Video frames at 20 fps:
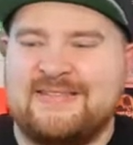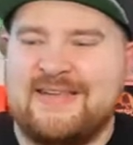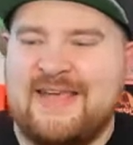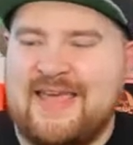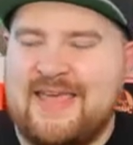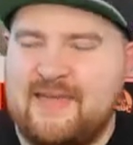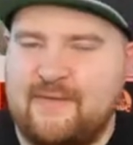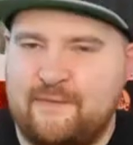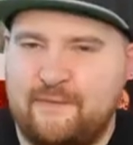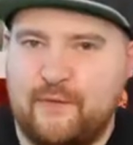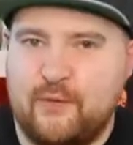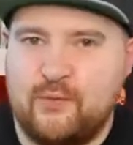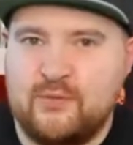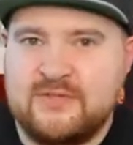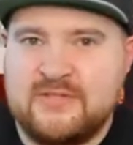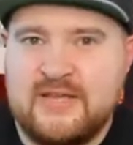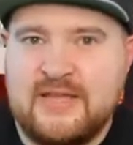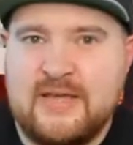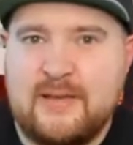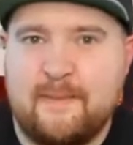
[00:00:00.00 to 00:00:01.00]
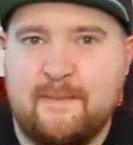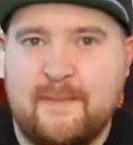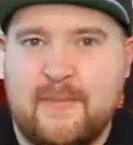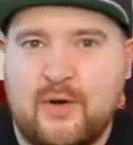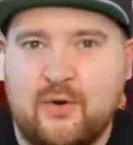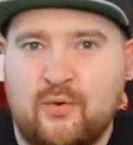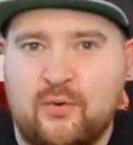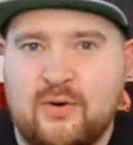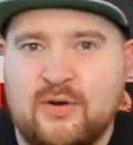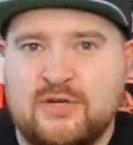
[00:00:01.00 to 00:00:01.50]
is a 40
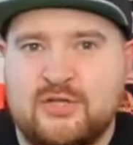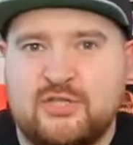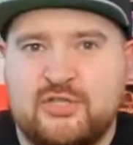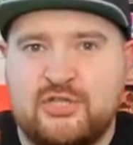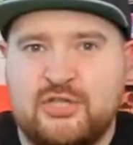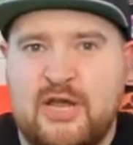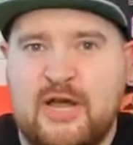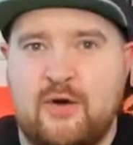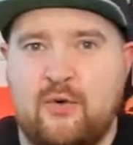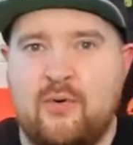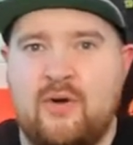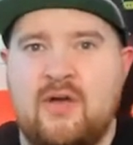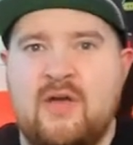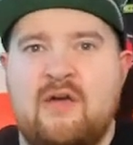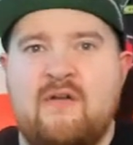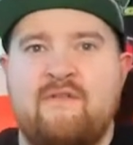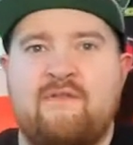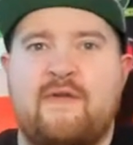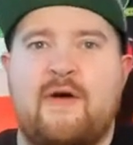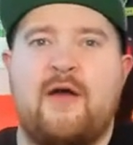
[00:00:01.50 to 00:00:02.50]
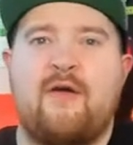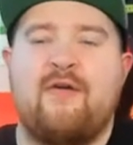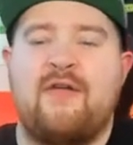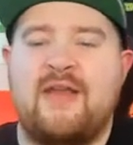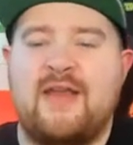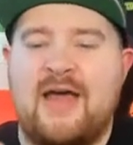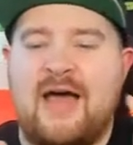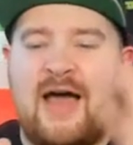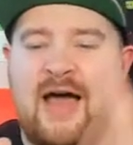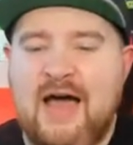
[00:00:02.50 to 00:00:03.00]
mil shell
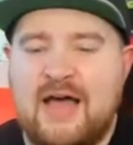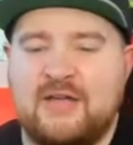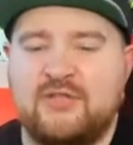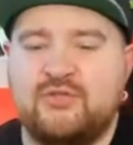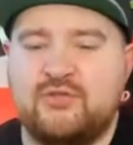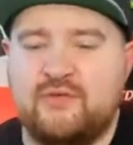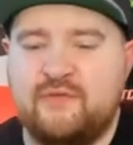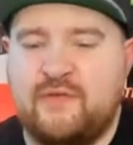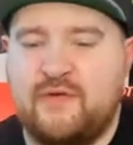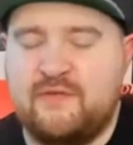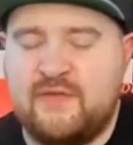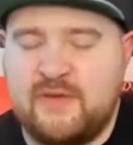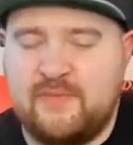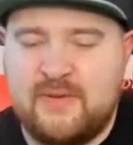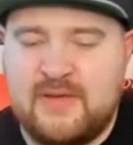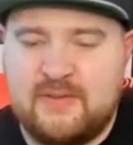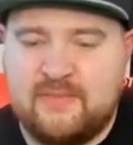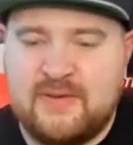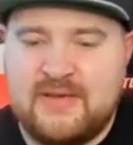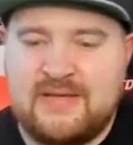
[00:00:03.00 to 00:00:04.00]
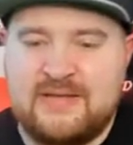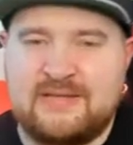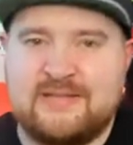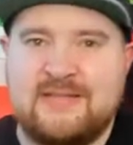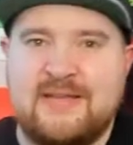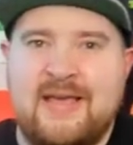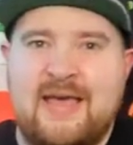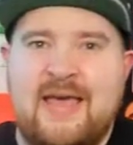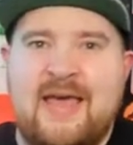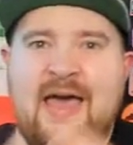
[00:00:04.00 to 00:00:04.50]
firing 150
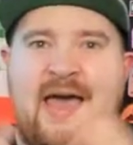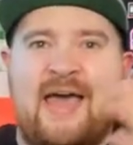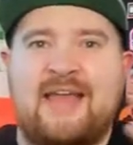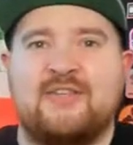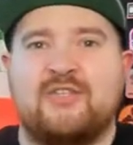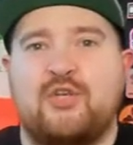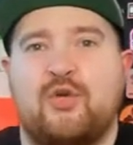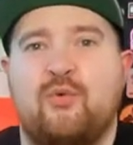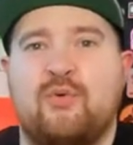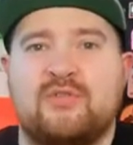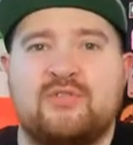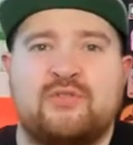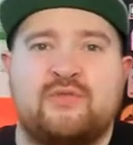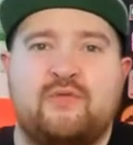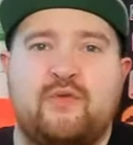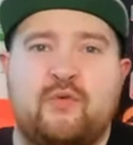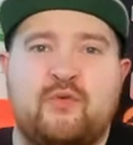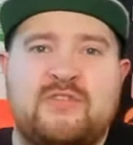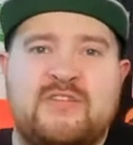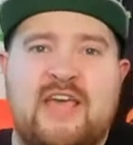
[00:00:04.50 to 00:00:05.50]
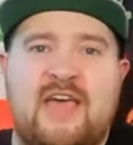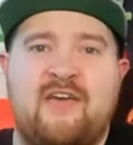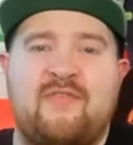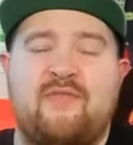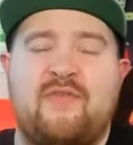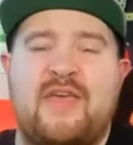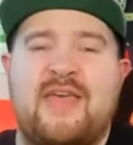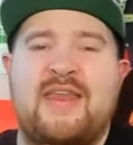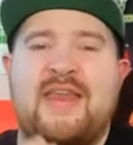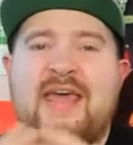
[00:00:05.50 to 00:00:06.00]
BBs at
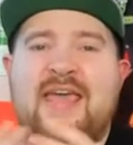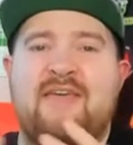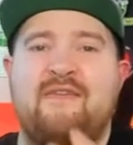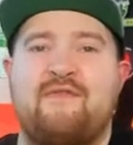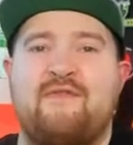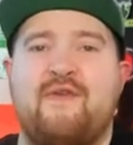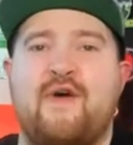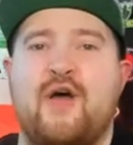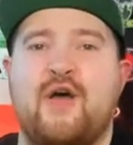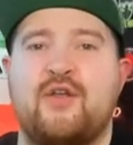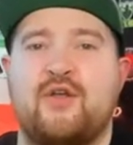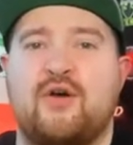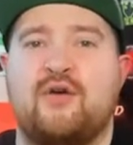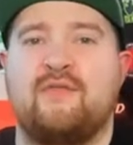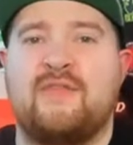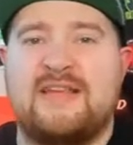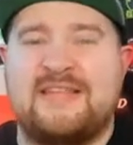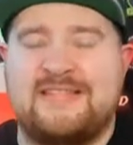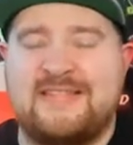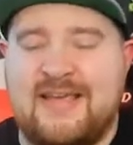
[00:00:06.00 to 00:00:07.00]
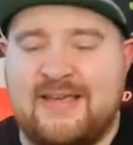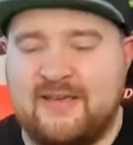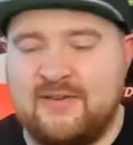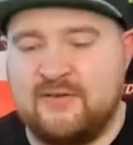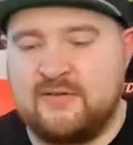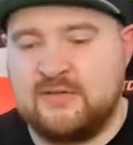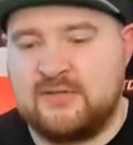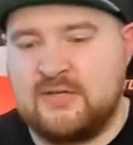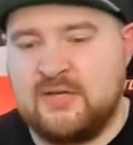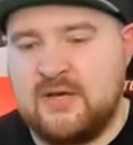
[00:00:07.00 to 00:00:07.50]
240F in a third of a
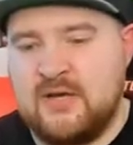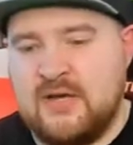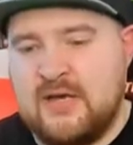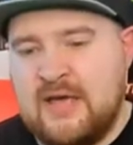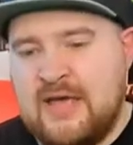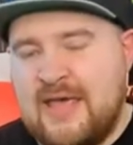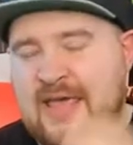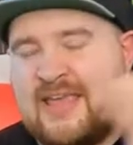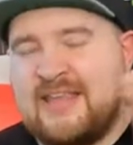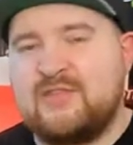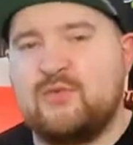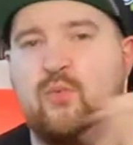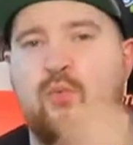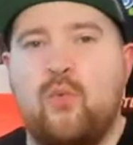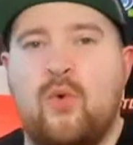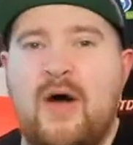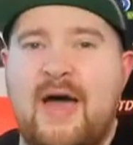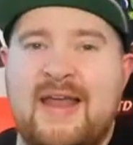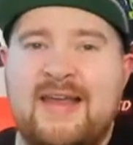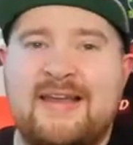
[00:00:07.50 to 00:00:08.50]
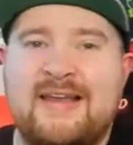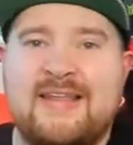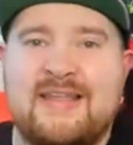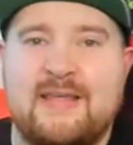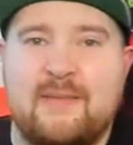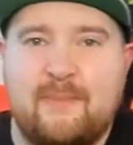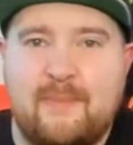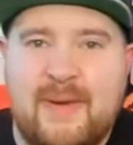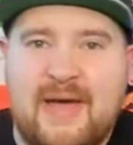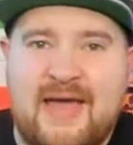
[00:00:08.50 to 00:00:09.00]
second. It's
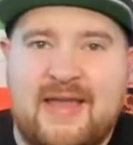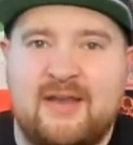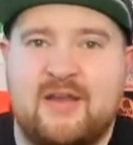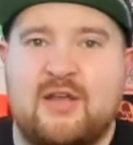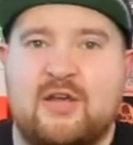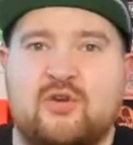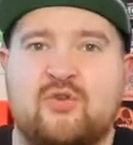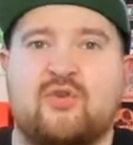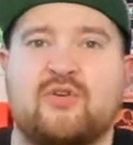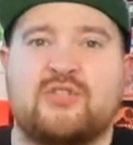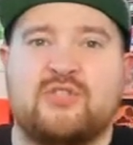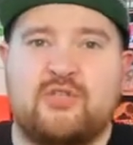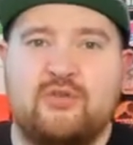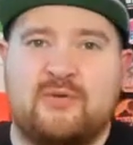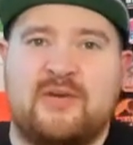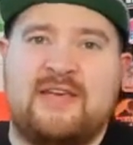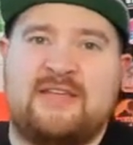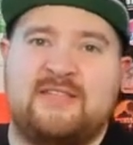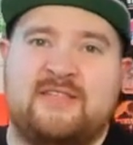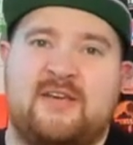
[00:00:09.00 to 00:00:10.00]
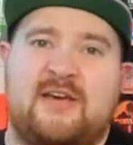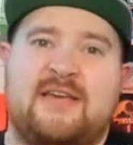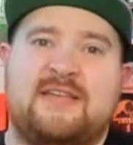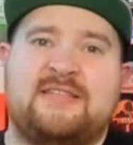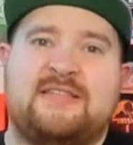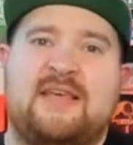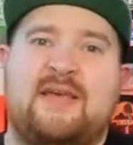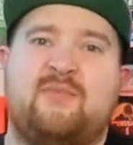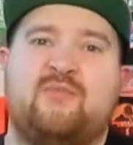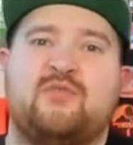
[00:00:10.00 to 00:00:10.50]
widely banned across UK
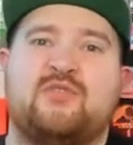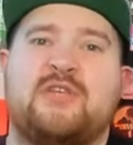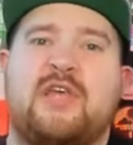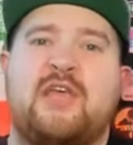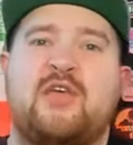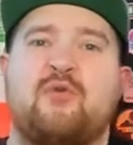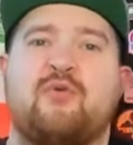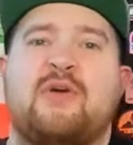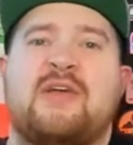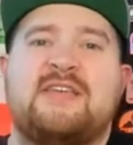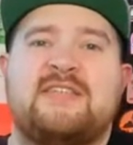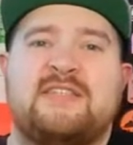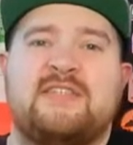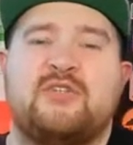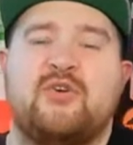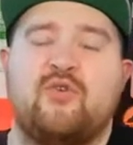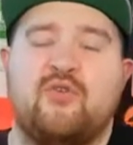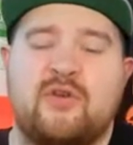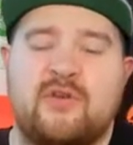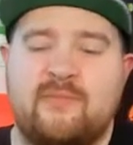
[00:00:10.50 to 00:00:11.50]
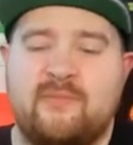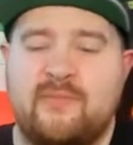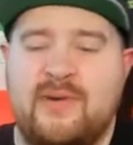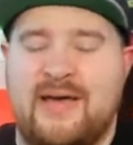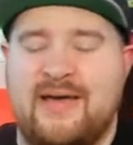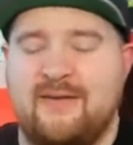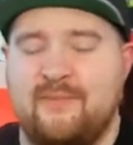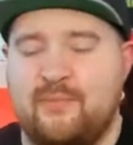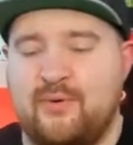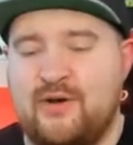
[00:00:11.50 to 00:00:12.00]
sites and was a crazy talking
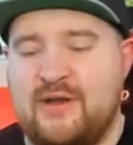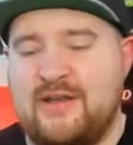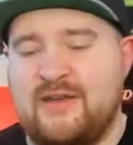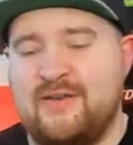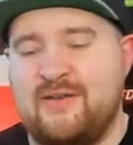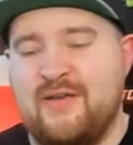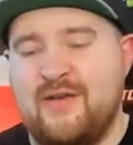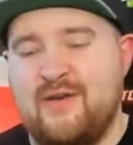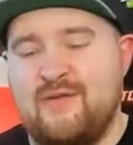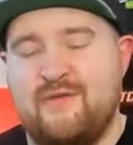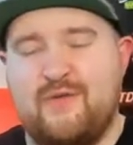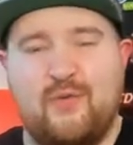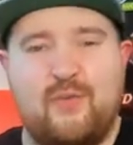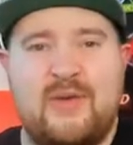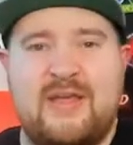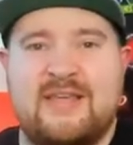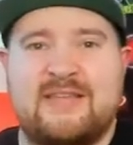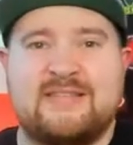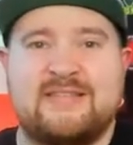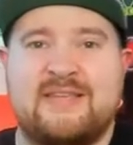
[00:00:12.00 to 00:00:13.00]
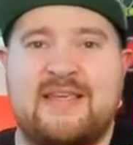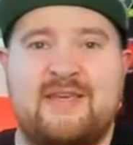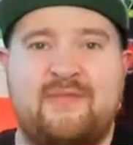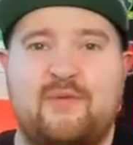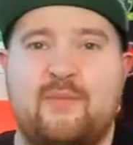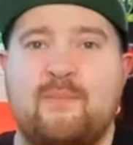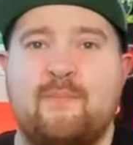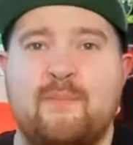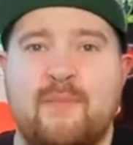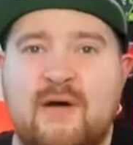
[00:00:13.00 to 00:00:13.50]
back point for weeks,
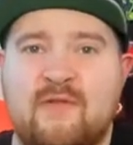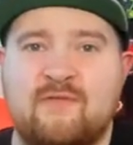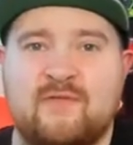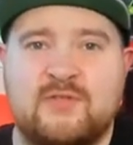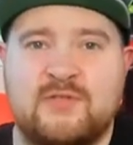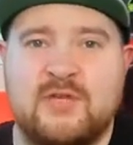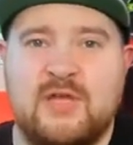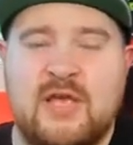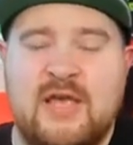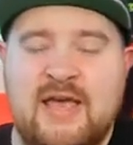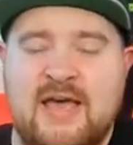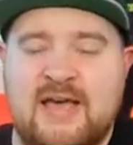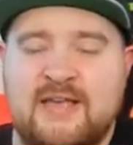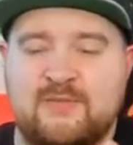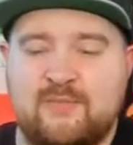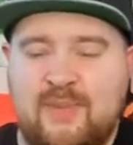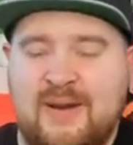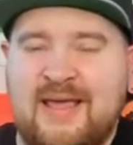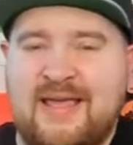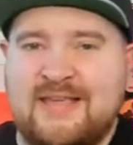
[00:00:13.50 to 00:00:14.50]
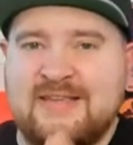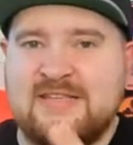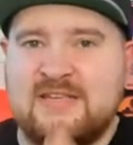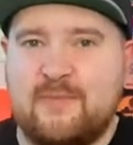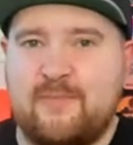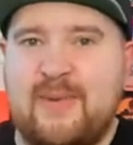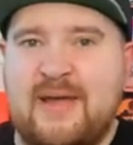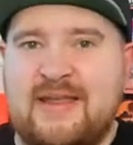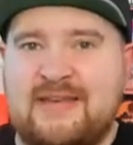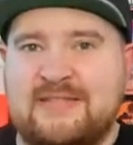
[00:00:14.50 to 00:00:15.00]
even months, as players
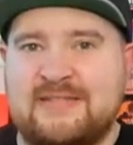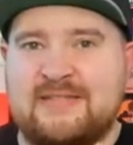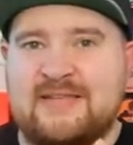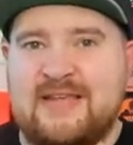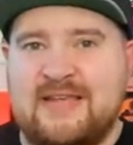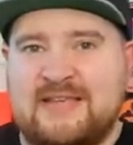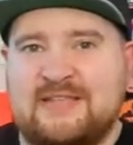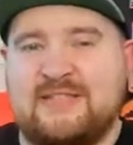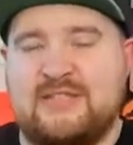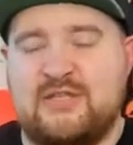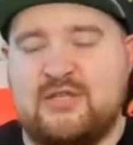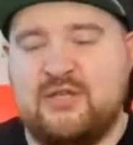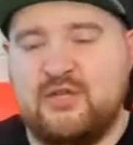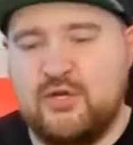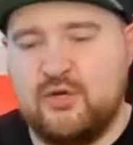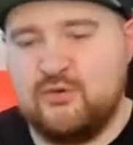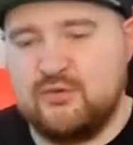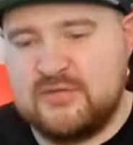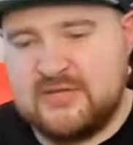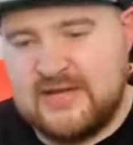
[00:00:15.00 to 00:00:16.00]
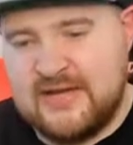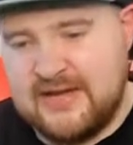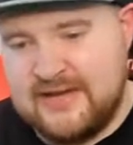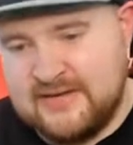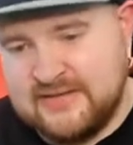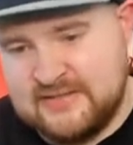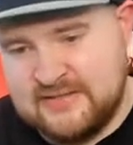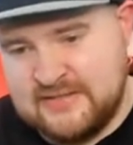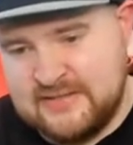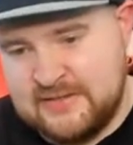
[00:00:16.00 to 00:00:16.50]
debated its use
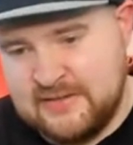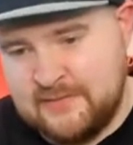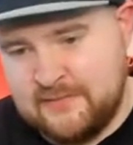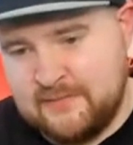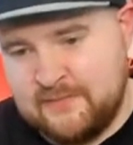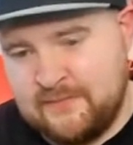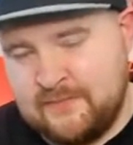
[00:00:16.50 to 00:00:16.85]
case.